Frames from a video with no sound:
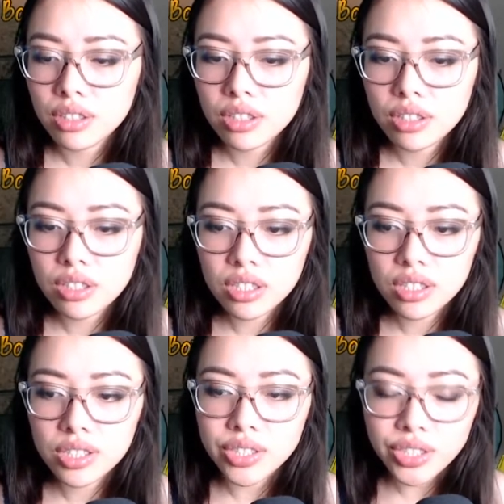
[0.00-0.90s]

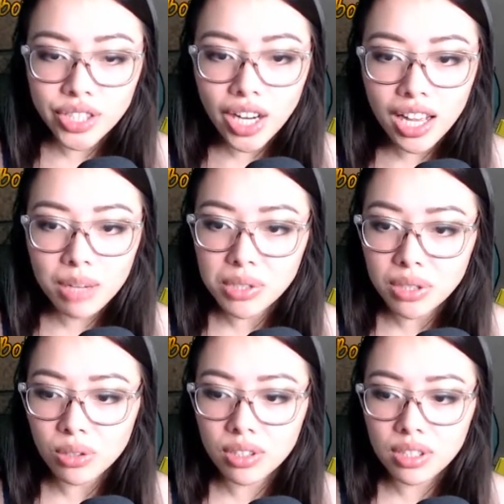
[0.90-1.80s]
Good job,
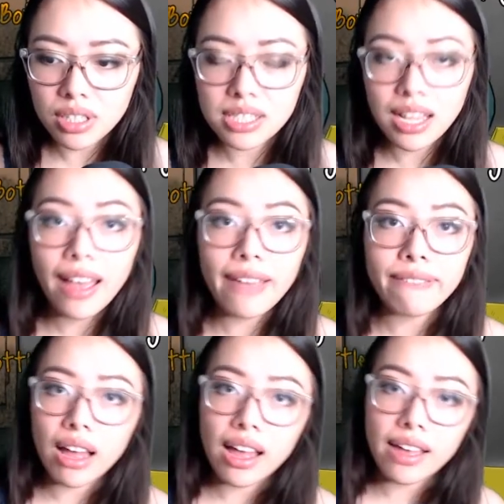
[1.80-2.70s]
Dolores. High
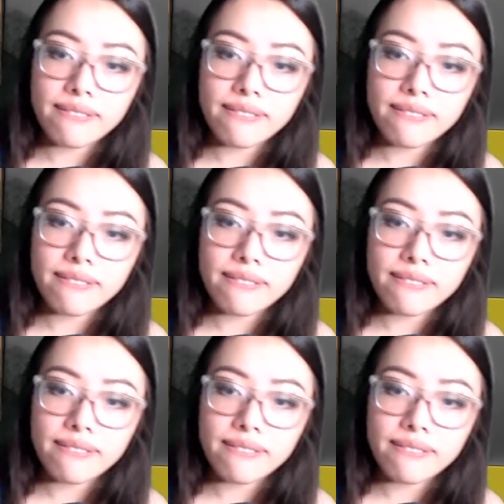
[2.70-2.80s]
five.